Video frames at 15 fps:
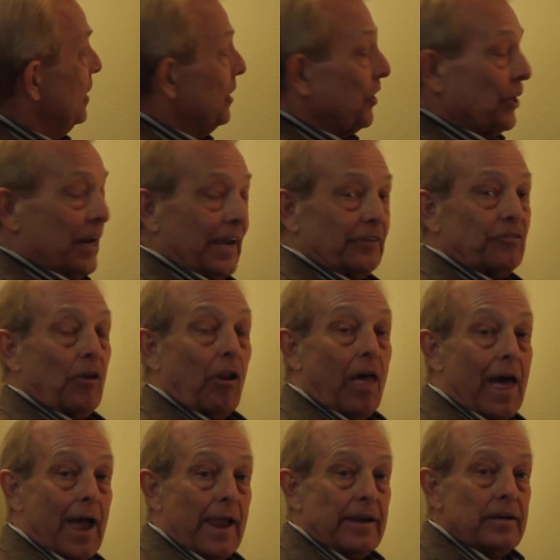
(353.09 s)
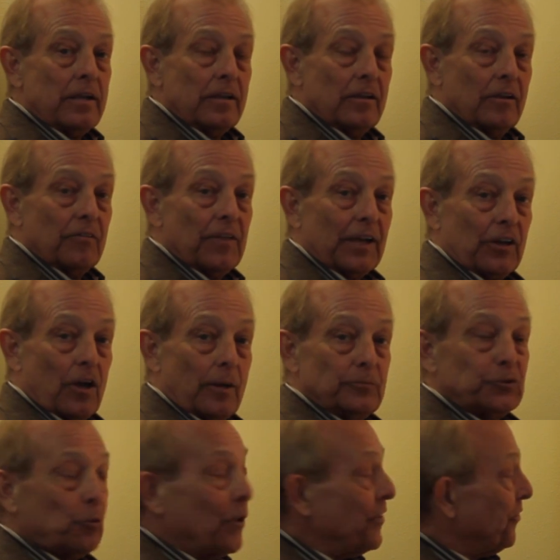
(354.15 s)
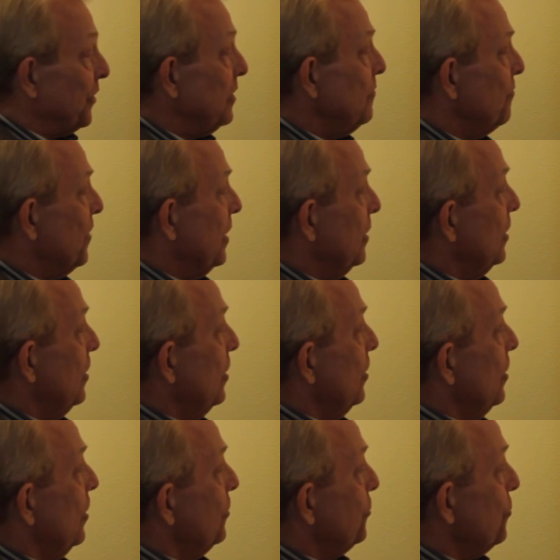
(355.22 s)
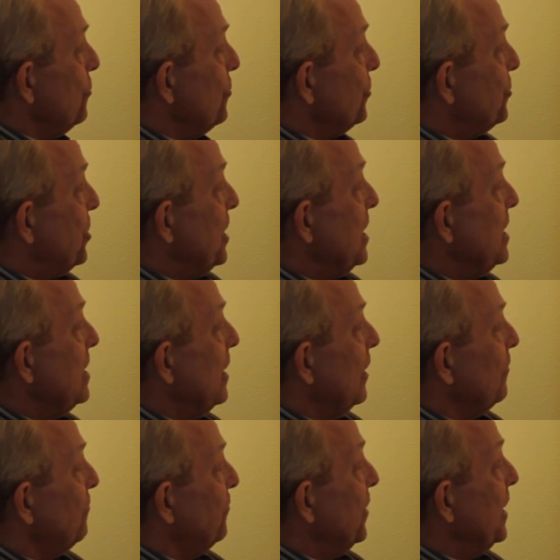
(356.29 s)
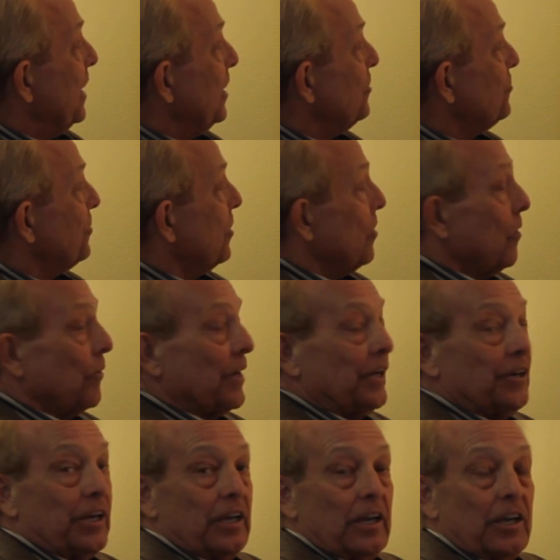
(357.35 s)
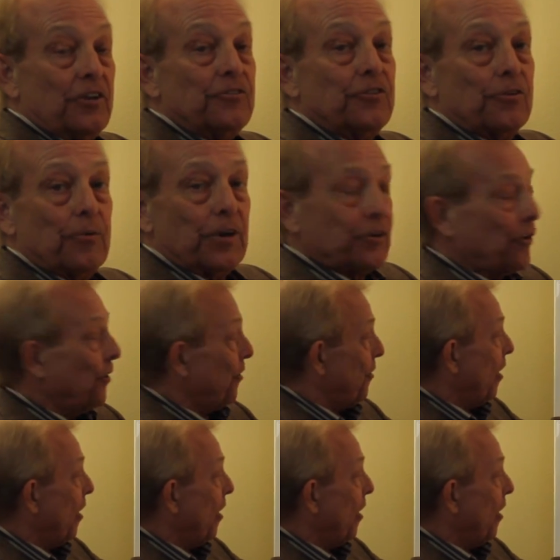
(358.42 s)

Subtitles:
connect the line that comes with it to the T and fittings that go in the engine return